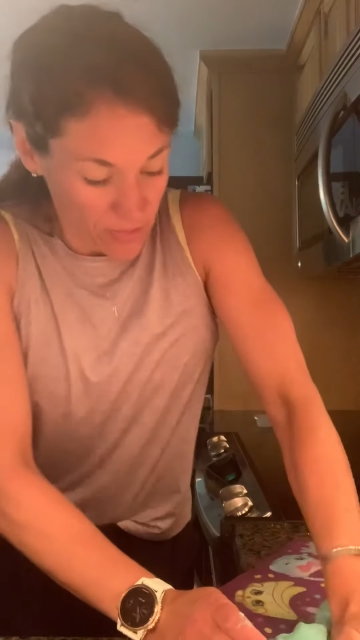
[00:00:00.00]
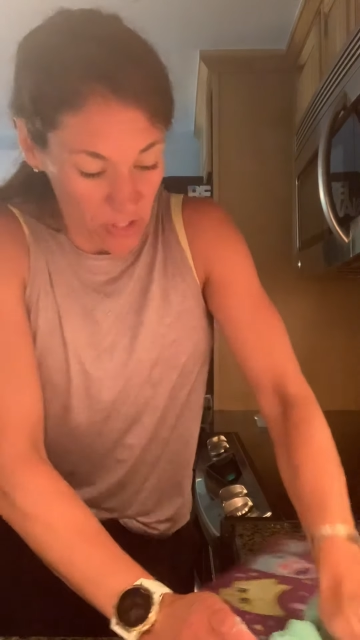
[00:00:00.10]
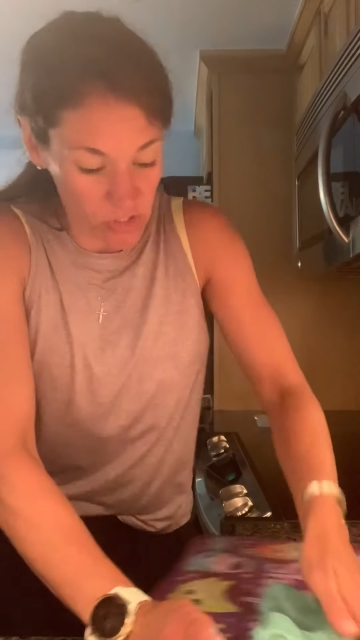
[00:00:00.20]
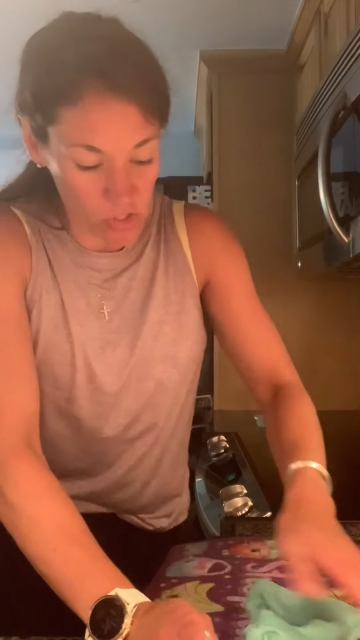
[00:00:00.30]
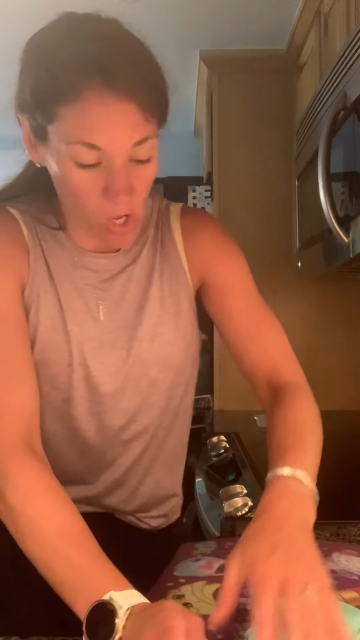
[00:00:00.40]

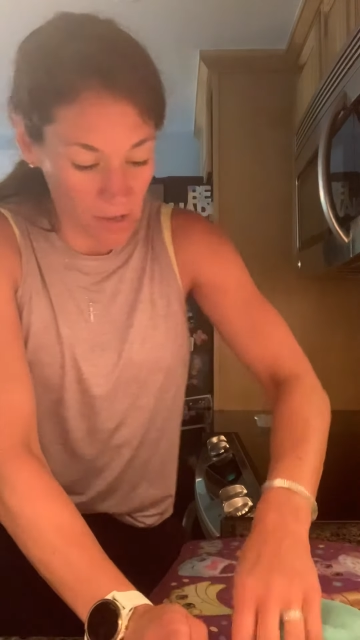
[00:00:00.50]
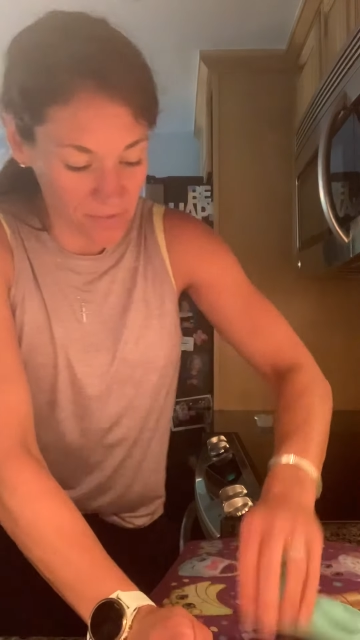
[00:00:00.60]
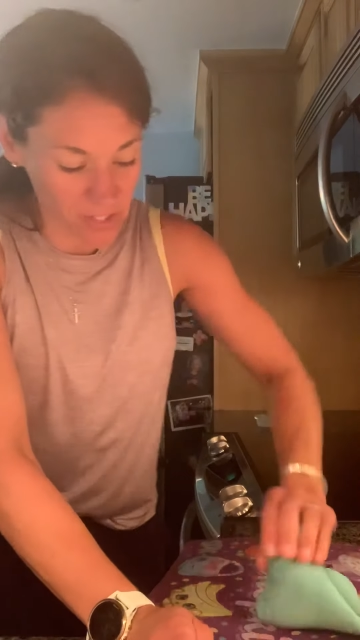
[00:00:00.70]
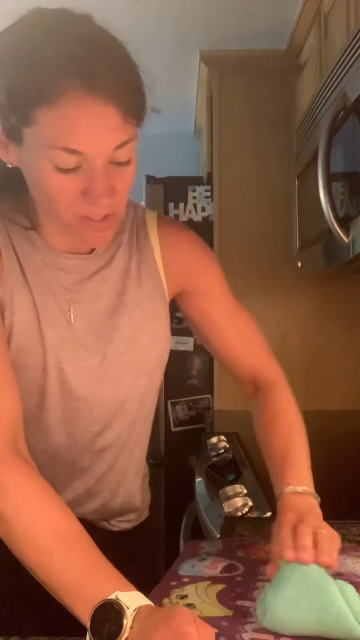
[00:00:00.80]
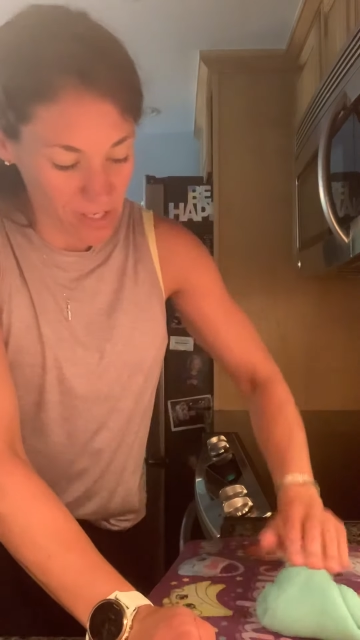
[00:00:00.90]
the
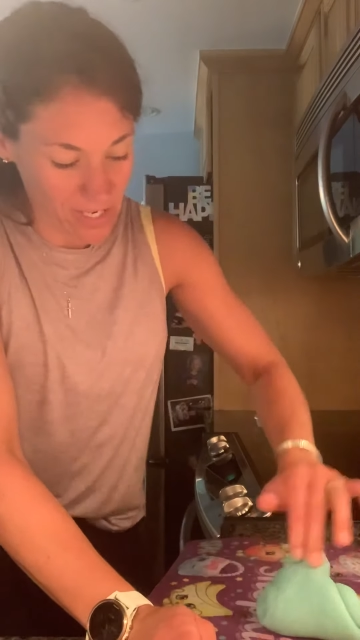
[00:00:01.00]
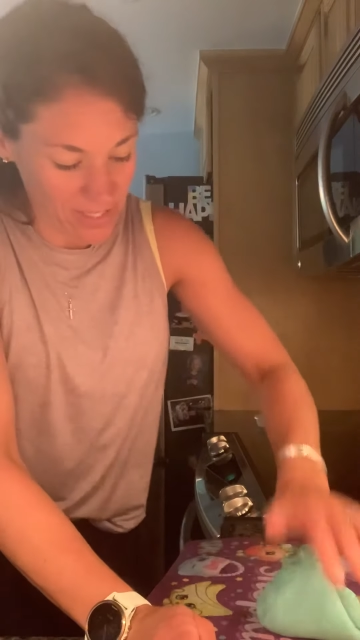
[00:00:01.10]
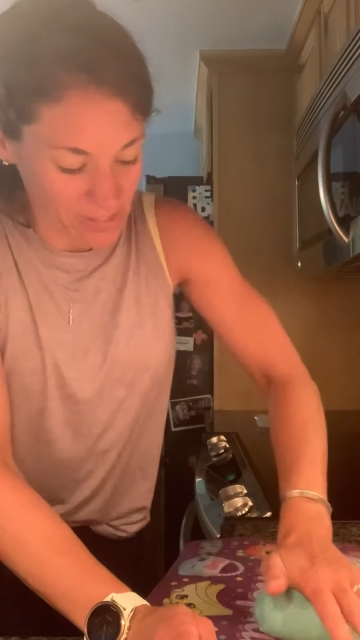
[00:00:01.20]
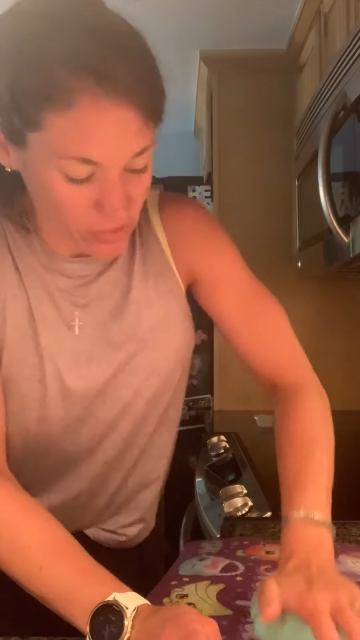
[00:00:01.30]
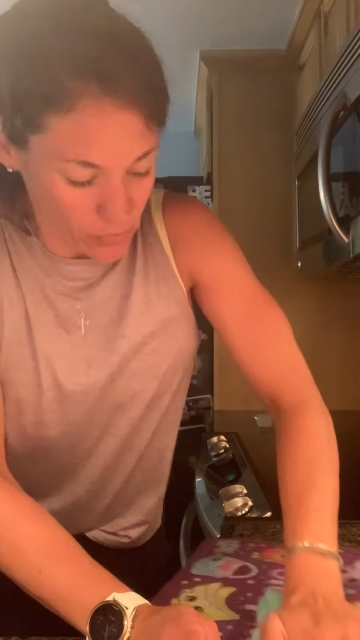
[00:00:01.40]
softer
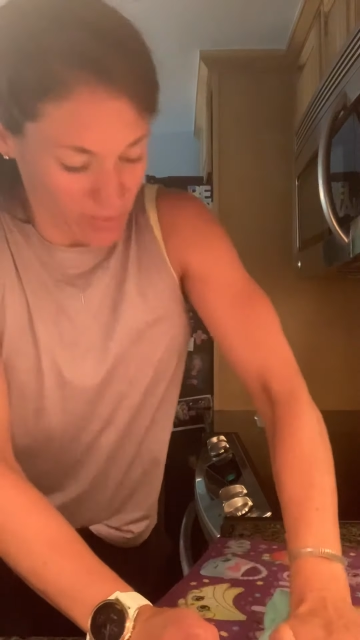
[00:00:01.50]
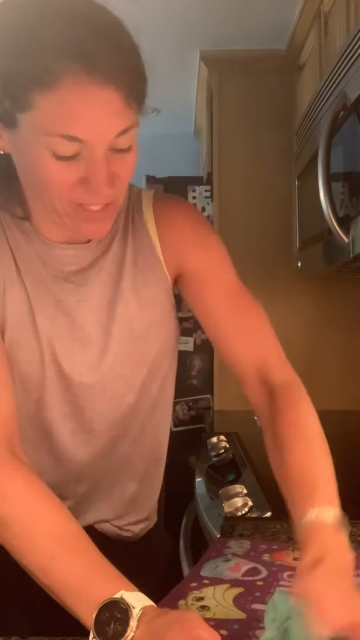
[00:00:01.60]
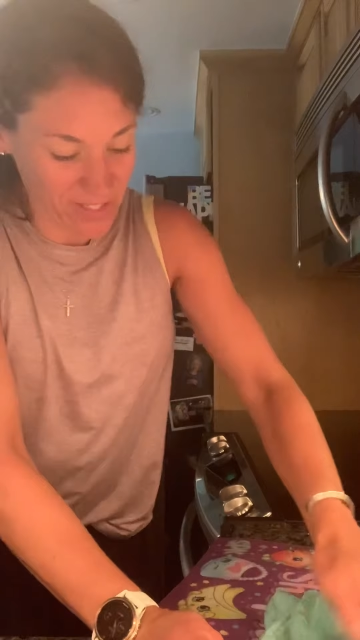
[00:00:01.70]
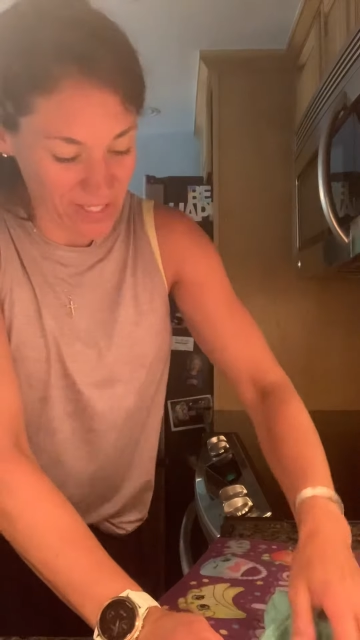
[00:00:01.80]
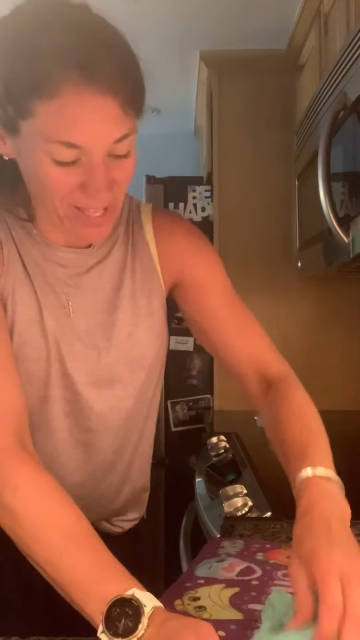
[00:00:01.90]
it's
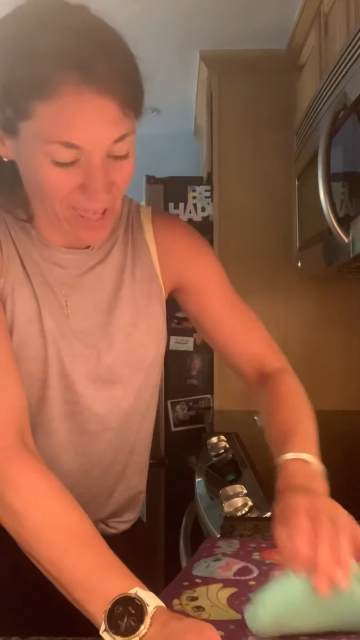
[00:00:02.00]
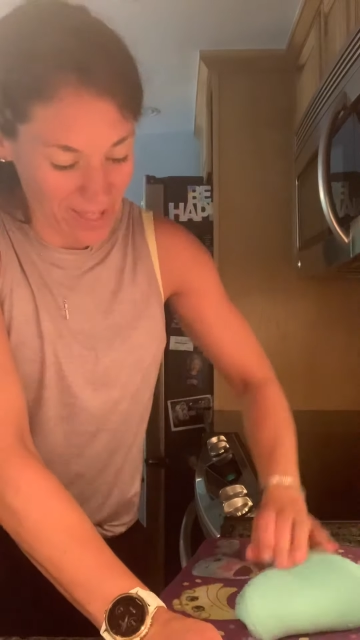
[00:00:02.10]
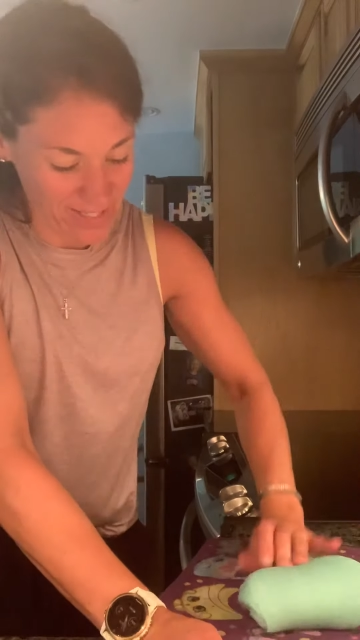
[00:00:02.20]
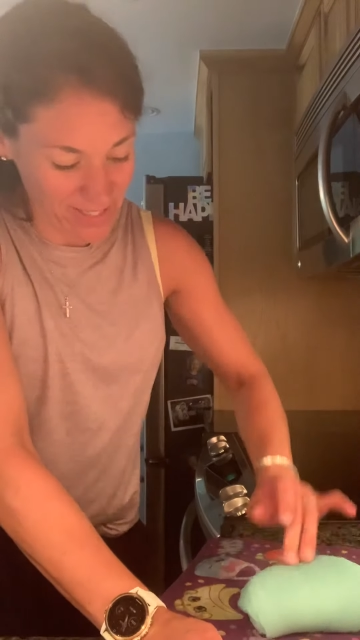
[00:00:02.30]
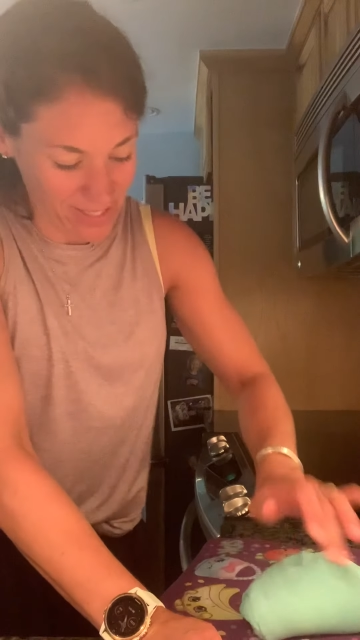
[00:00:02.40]
going to
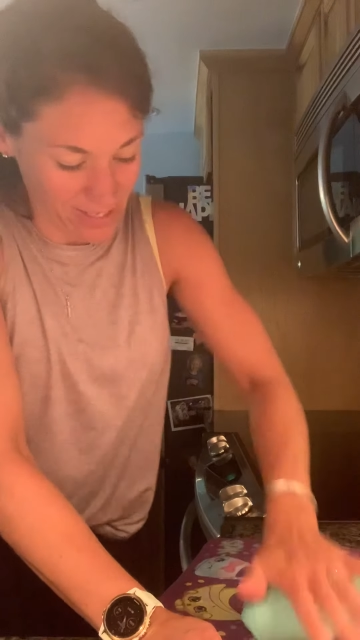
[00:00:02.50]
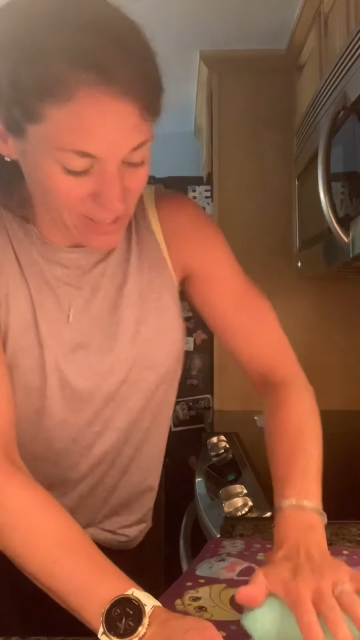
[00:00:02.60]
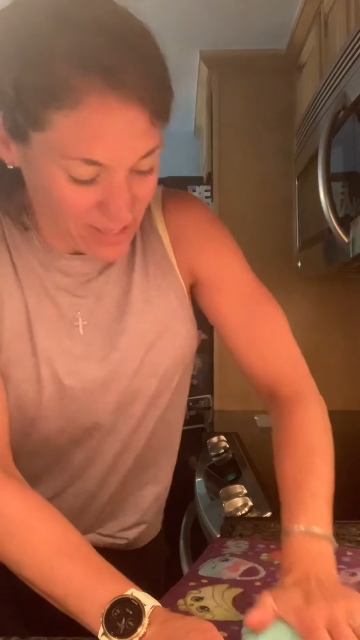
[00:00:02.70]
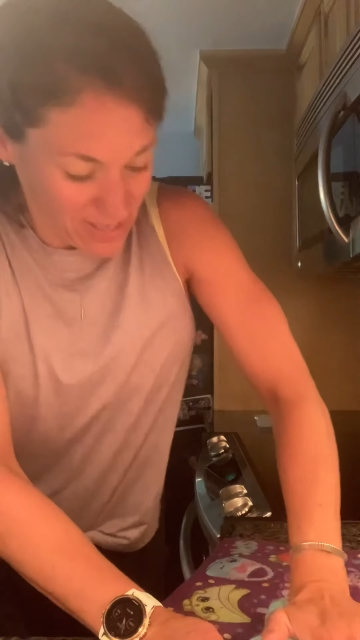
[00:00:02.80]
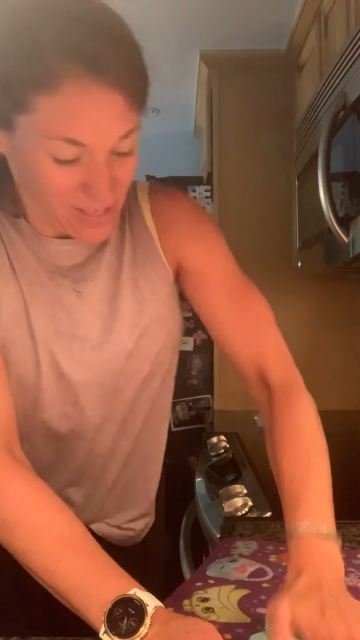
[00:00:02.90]
get.
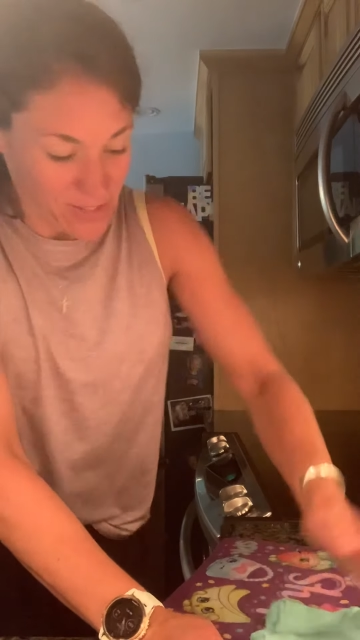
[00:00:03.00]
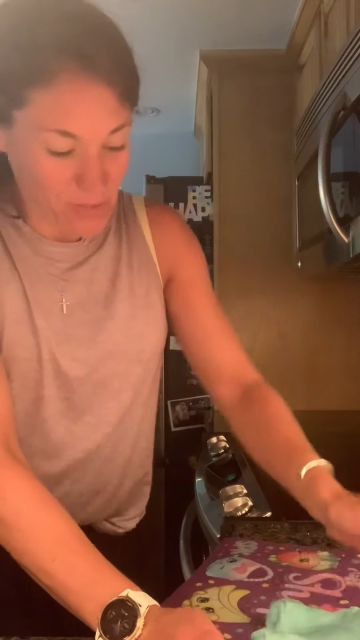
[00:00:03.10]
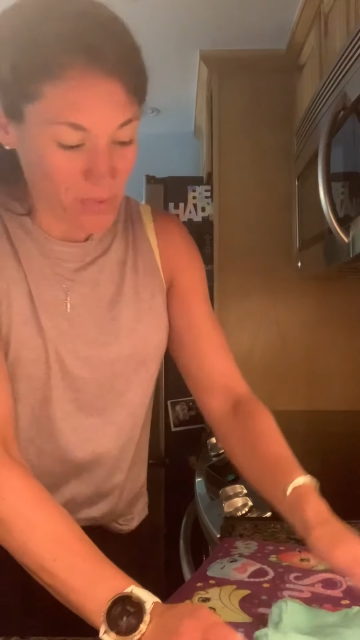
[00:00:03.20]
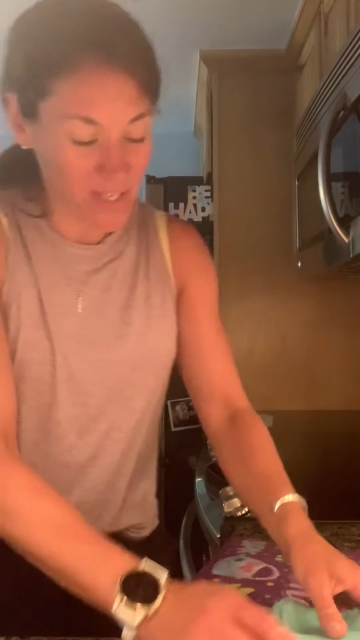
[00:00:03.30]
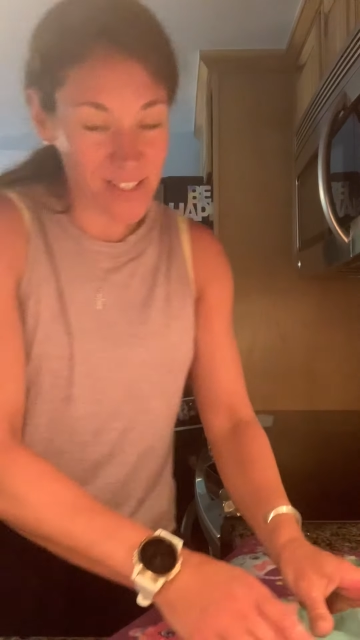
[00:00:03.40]

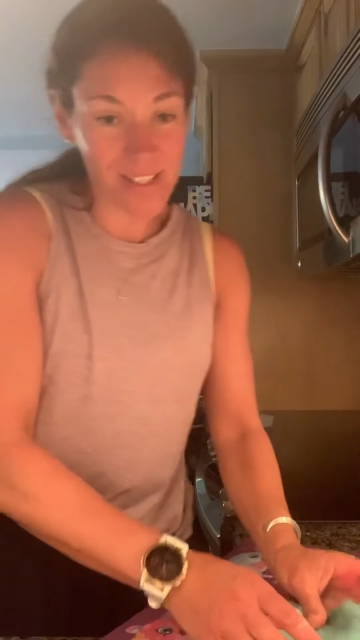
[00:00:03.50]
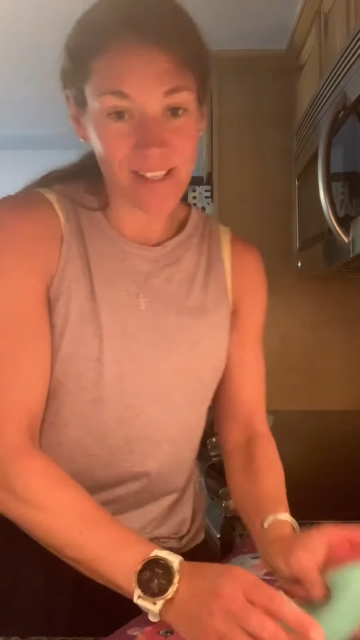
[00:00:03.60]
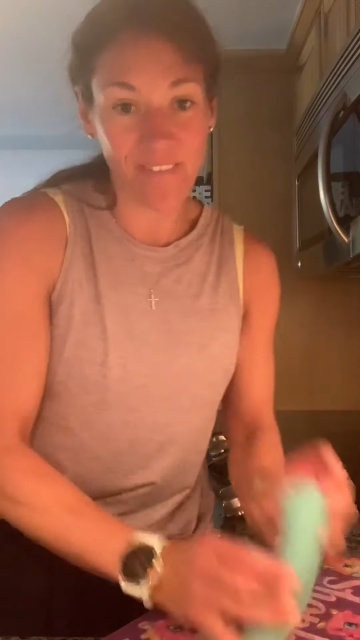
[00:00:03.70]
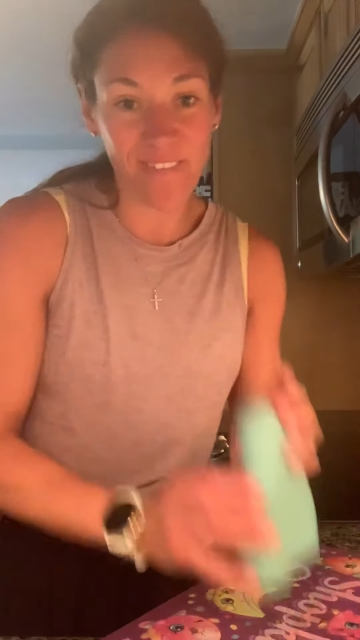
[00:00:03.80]
So this is a